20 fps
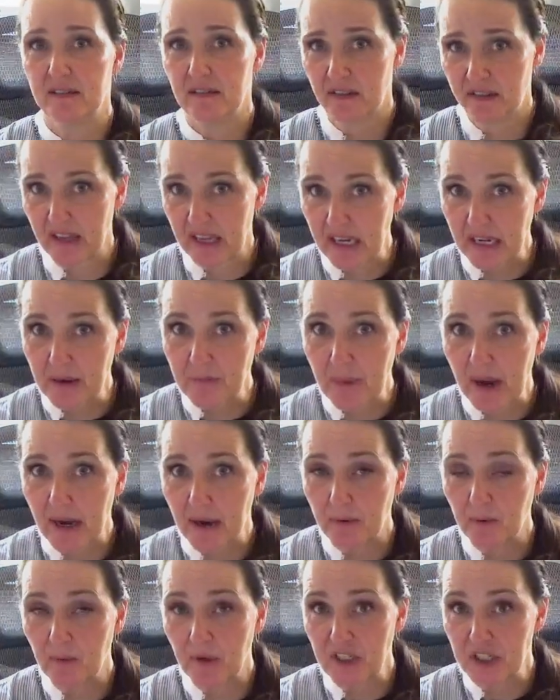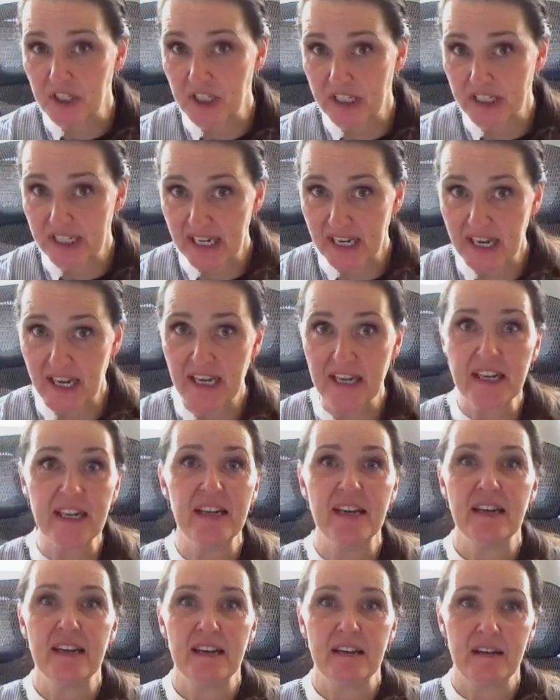think about what you did,
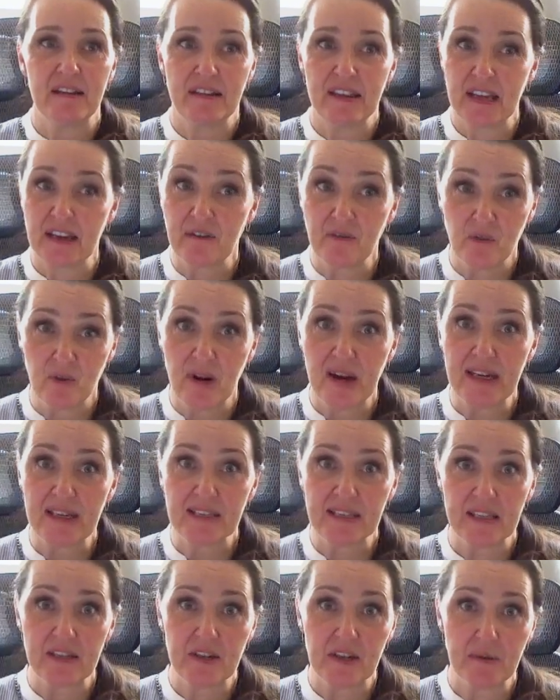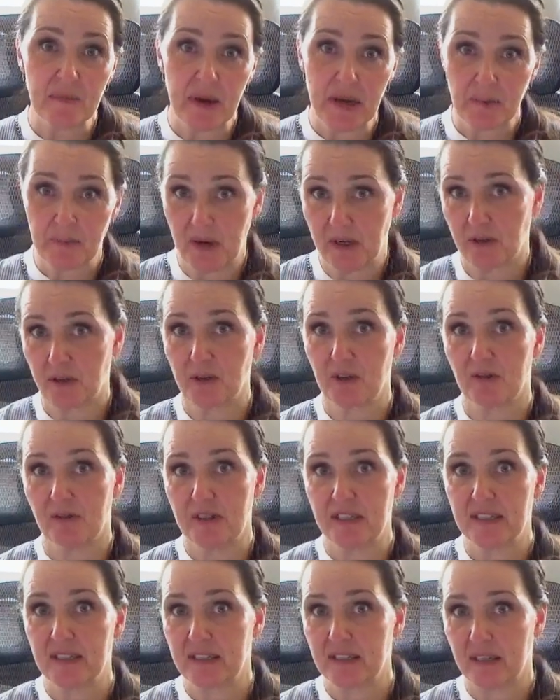think of ways that you can make better
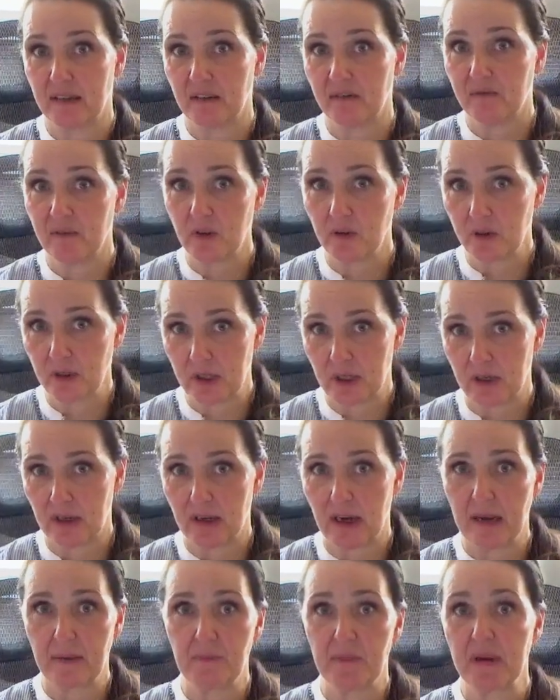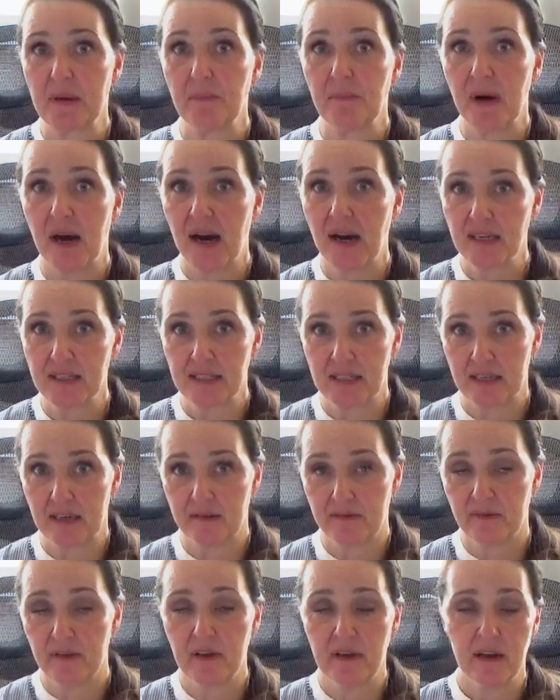choices in the future, and be a
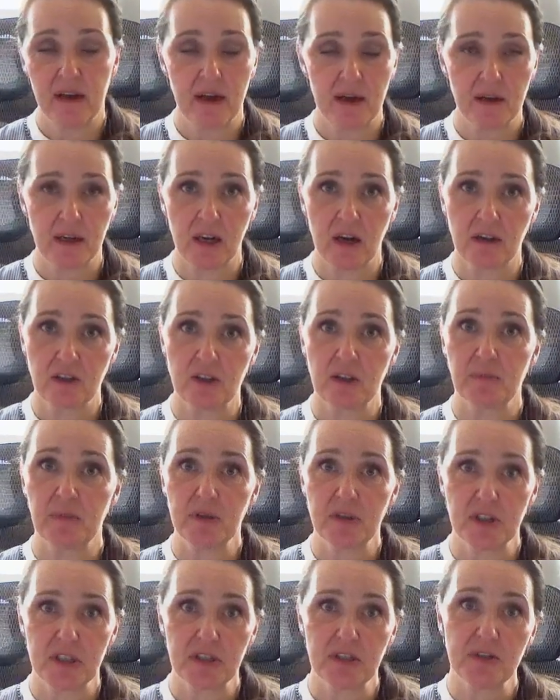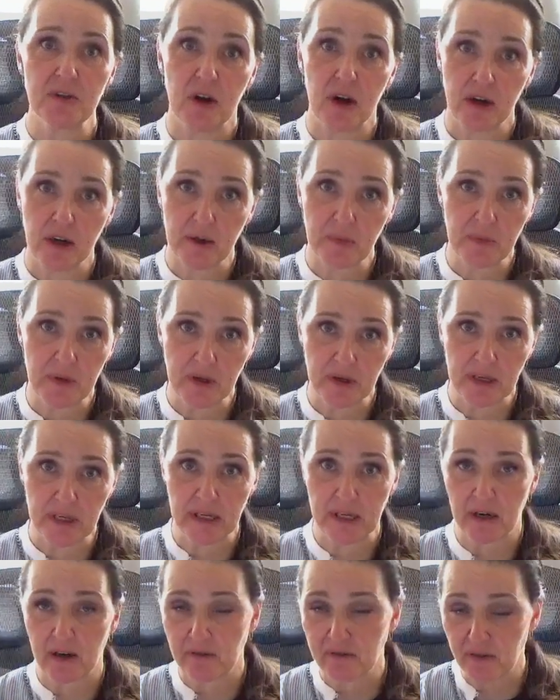positive uh, contribution to our
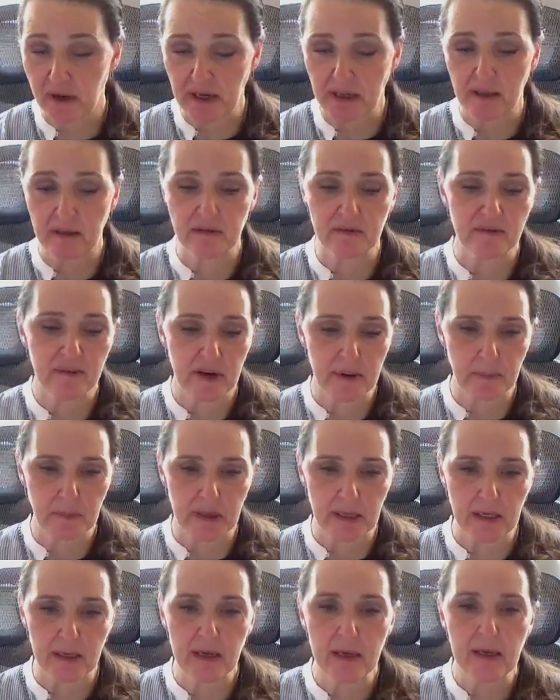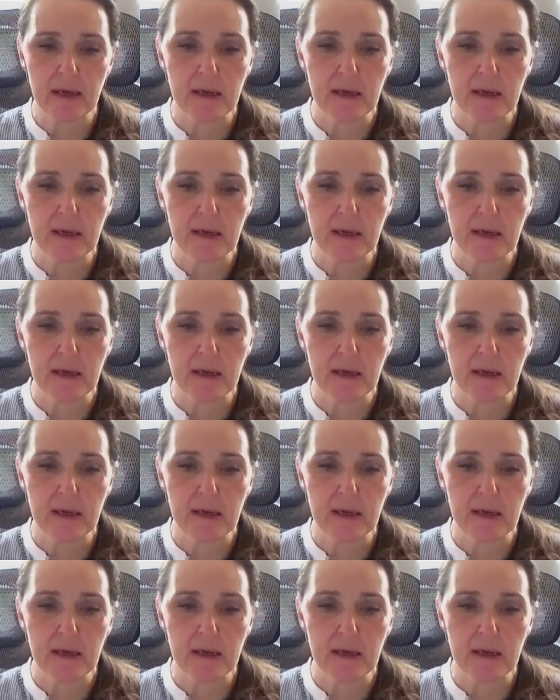community, our Franklin family.